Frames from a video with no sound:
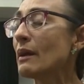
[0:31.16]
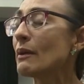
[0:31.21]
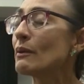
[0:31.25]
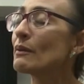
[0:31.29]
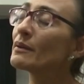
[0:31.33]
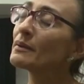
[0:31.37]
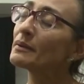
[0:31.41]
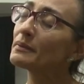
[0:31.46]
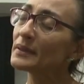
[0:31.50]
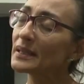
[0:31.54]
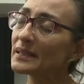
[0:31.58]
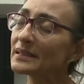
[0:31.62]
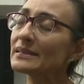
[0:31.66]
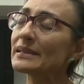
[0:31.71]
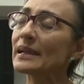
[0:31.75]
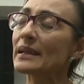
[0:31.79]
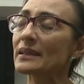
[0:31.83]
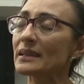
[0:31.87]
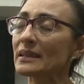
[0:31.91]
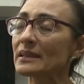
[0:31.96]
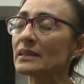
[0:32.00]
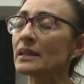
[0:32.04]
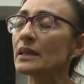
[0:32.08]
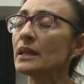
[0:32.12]
or the
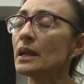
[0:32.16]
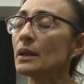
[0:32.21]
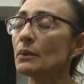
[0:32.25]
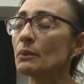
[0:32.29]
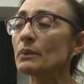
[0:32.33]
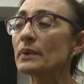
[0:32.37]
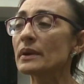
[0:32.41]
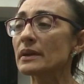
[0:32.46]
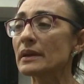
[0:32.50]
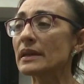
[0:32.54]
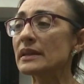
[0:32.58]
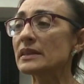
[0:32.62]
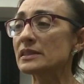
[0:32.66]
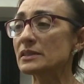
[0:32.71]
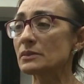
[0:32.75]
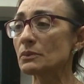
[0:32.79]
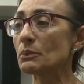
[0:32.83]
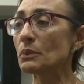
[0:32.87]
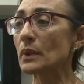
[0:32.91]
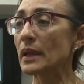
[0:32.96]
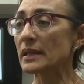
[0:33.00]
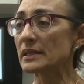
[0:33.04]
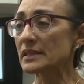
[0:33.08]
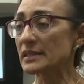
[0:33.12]
second where it's
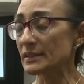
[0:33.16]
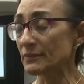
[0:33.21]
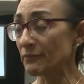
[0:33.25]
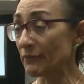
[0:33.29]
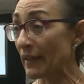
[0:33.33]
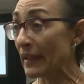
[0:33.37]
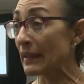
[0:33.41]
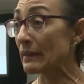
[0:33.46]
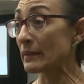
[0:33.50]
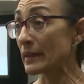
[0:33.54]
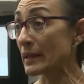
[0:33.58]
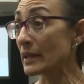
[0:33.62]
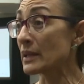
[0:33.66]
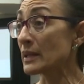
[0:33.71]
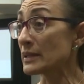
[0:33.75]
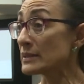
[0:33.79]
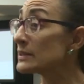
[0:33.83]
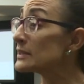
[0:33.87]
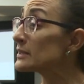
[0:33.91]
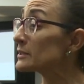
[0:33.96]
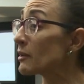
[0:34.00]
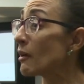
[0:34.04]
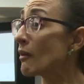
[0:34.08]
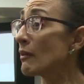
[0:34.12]
it's failing because
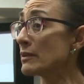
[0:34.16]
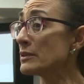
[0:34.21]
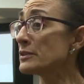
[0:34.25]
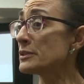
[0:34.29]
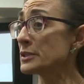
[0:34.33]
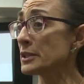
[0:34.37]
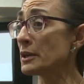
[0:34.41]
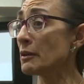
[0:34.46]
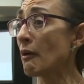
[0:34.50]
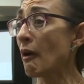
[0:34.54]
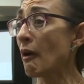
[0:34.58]
it's gotten so